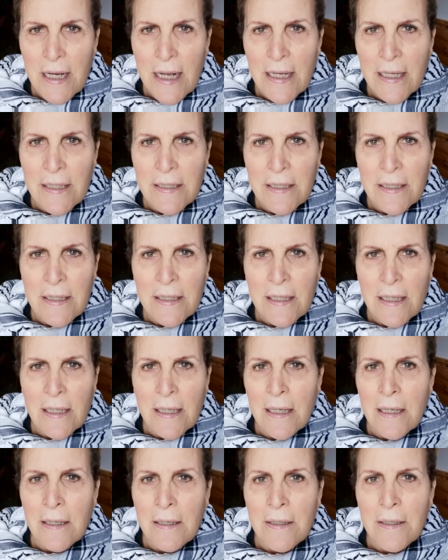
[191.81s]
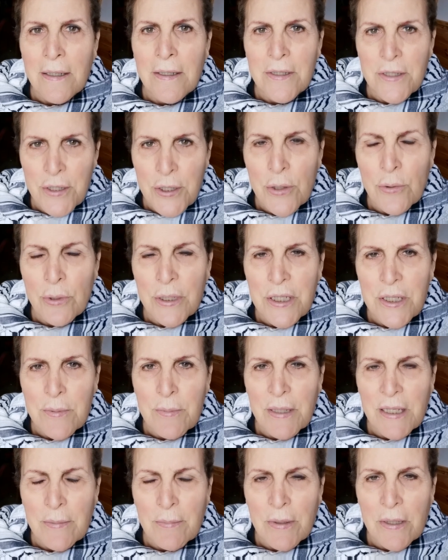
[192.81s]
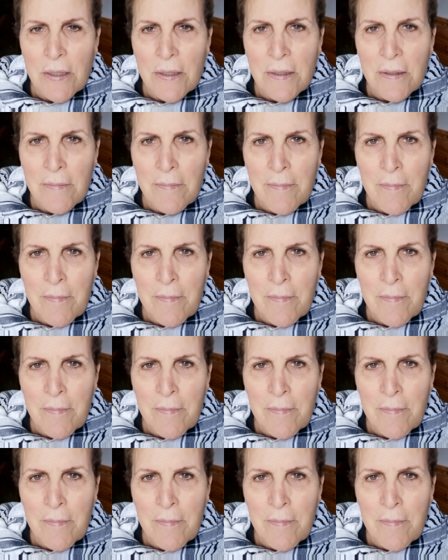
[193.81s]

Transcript: at Jewish people.